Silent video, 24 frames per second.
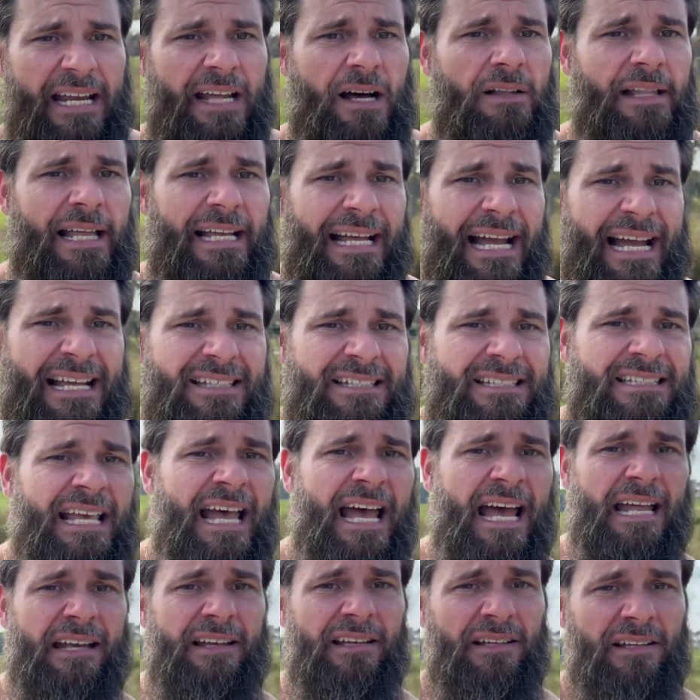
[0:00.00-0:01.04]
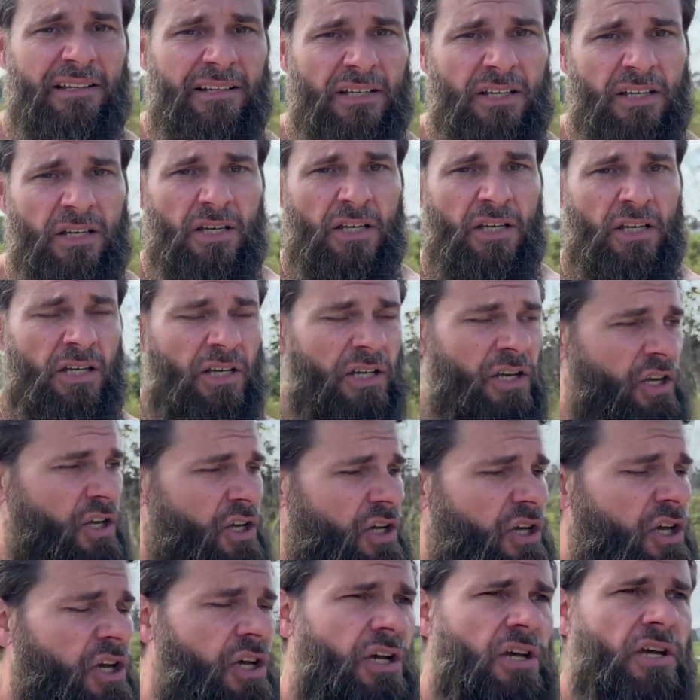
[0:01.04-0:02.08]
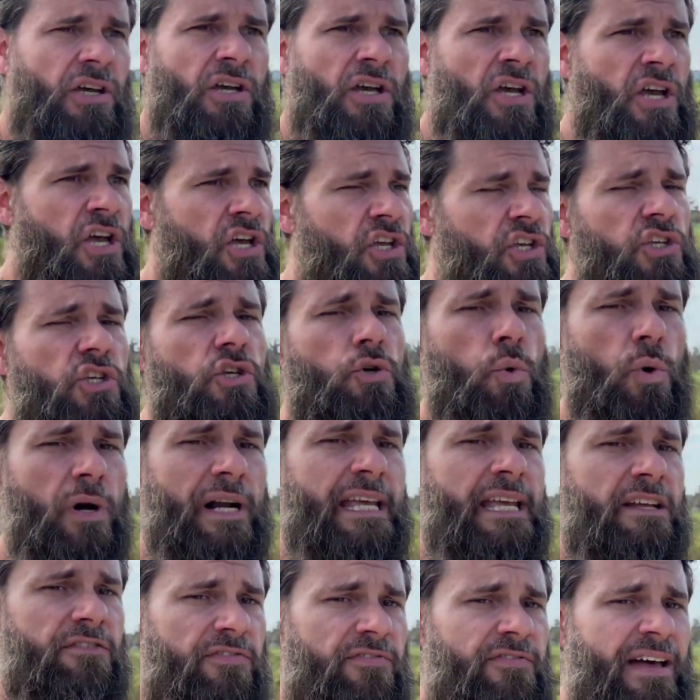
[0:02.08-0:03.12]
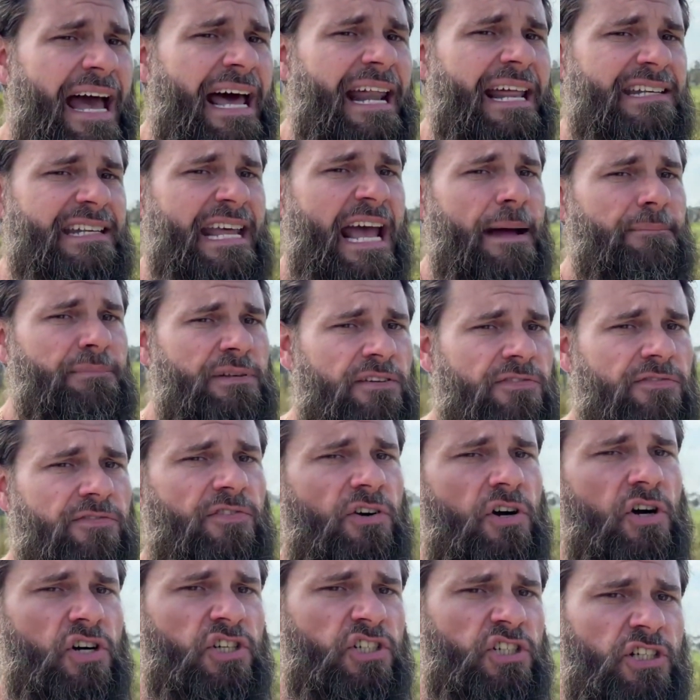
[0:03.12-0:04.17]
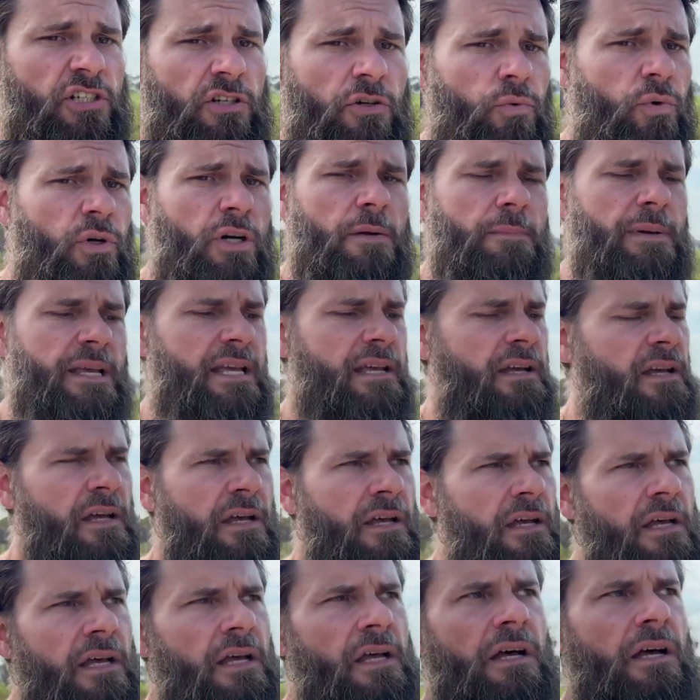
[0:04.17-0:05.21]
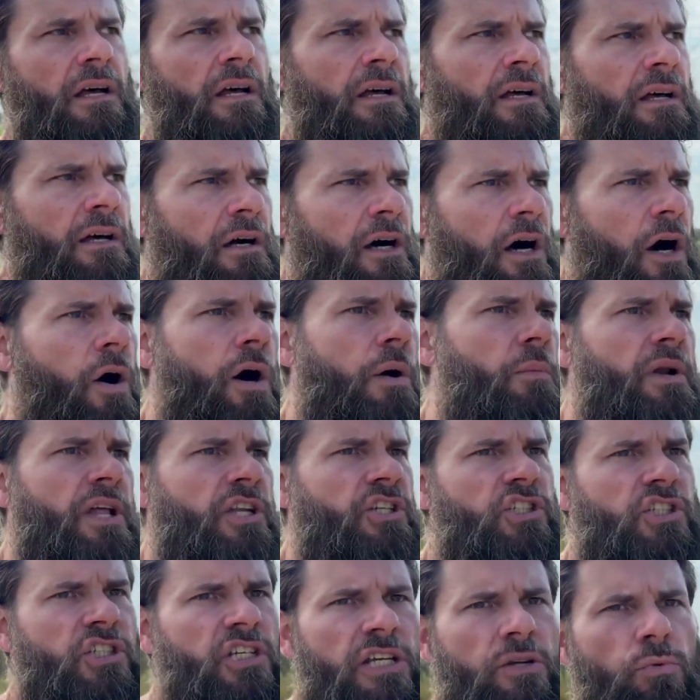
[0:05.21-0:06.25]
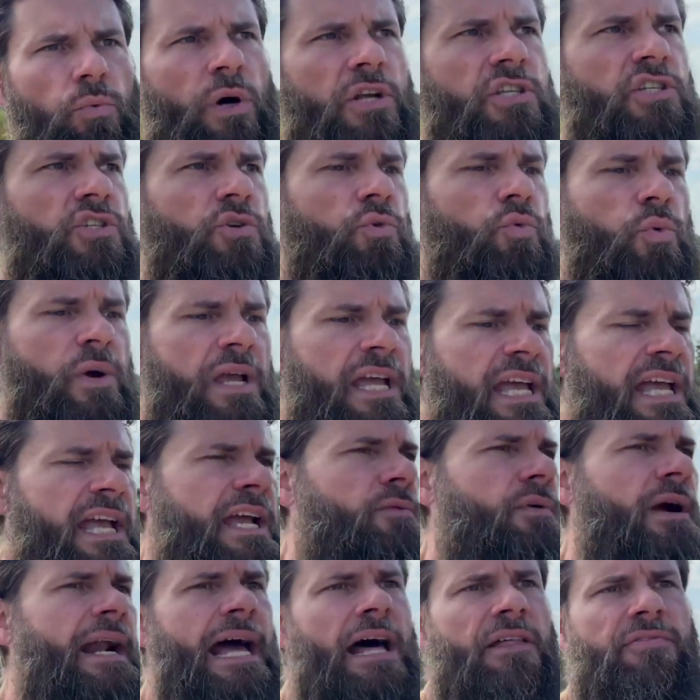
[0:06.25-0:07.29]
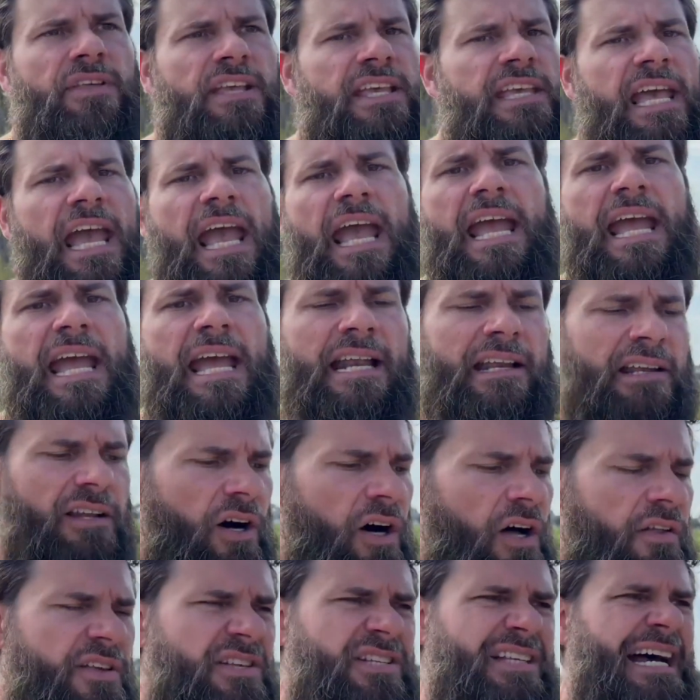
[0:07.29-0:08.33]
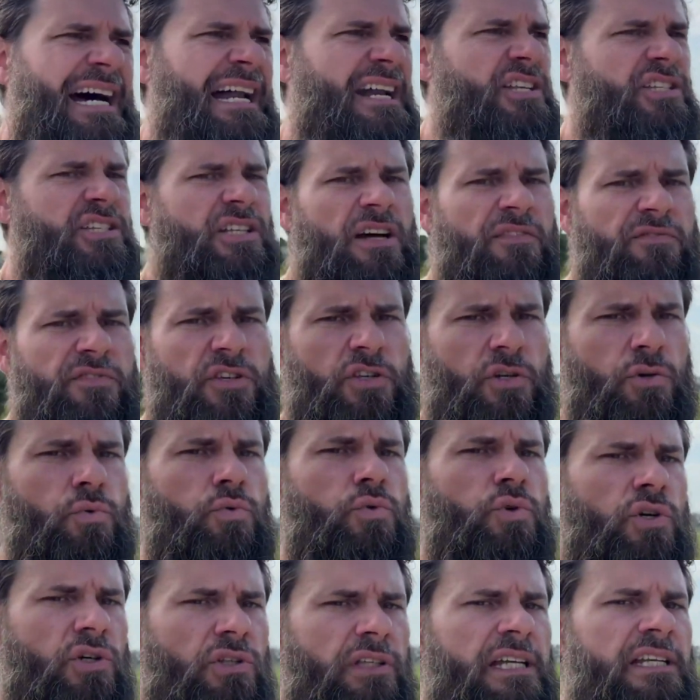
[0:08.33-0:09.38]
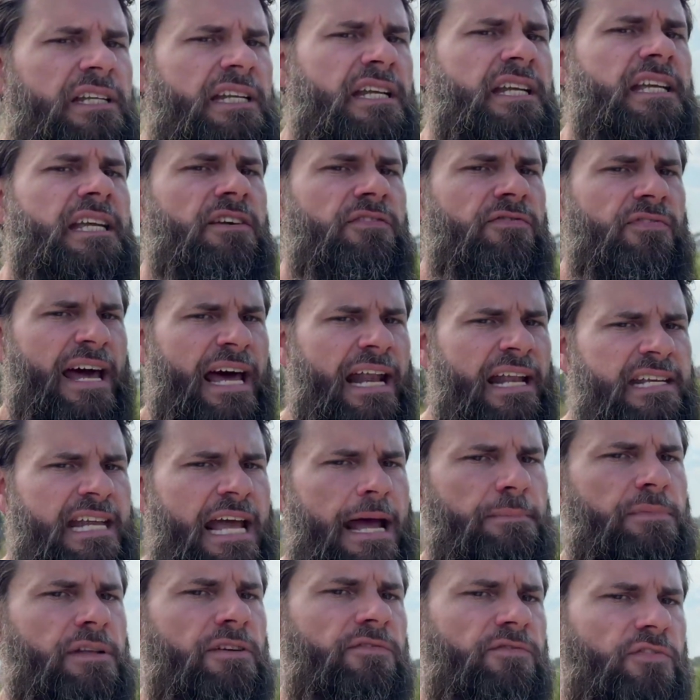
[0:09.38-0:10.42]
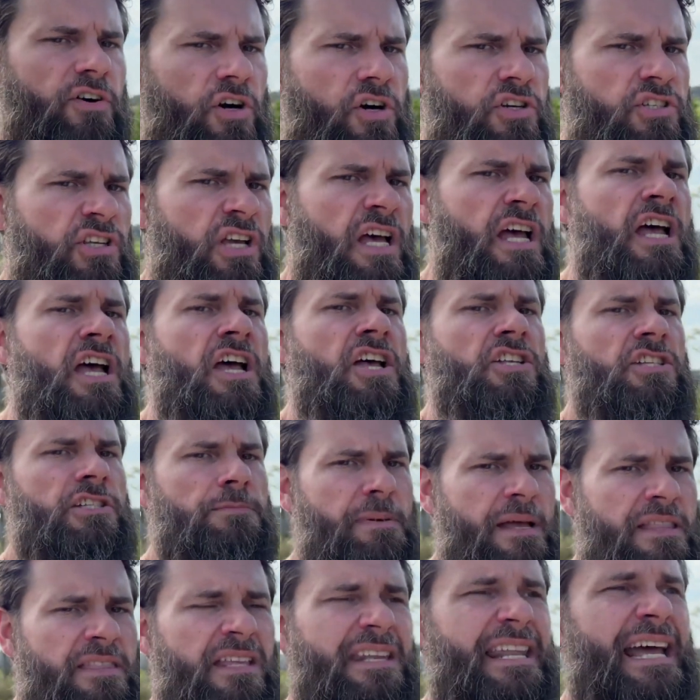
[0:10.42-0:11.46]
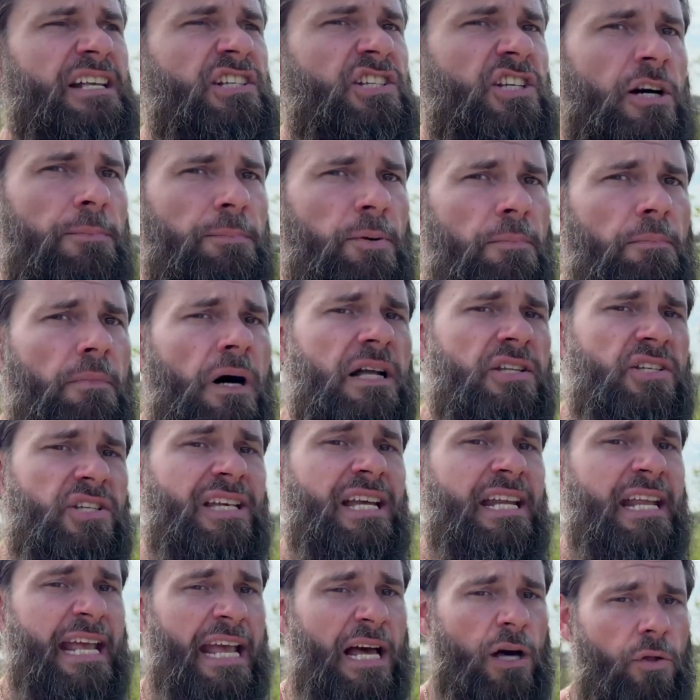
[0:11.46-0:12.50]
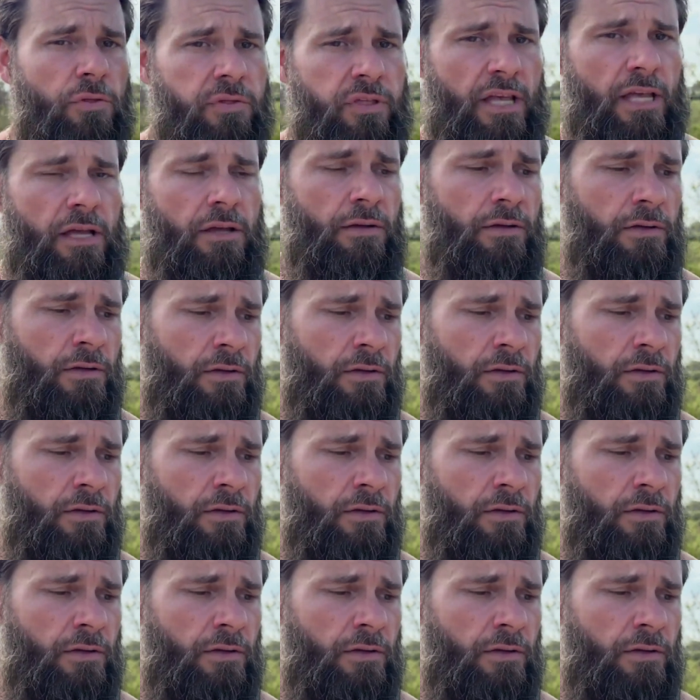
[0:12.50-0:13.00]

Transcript: Now, like I said, you wanna get fat adapted first. You don't wanna be, I'm gonna cheat once a week right out the gate and all this kind of stuff. You really need to get fat adapted first. Spend the next couple months getting healthy.